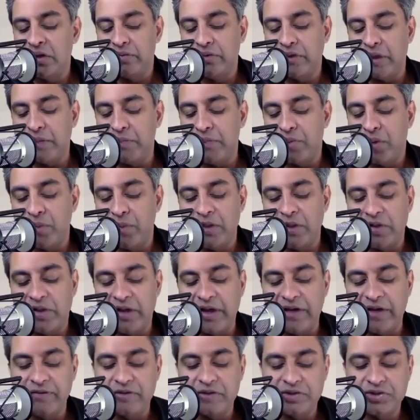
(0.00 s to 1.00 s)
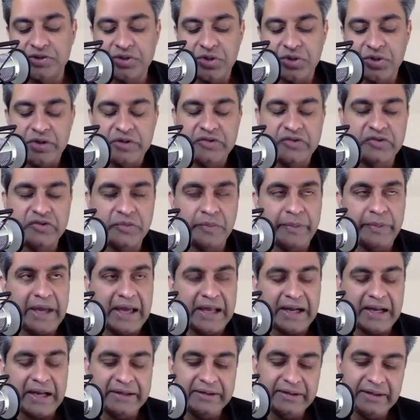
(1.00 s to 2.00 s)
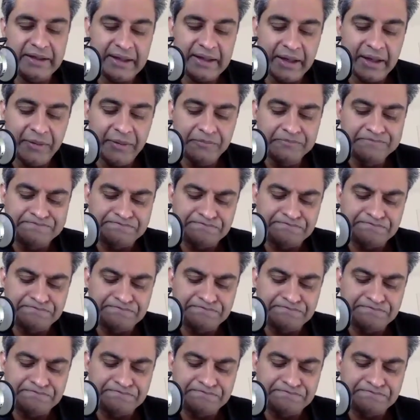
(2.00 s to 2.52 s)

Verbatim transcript: that permanent life insurance is a bad idea?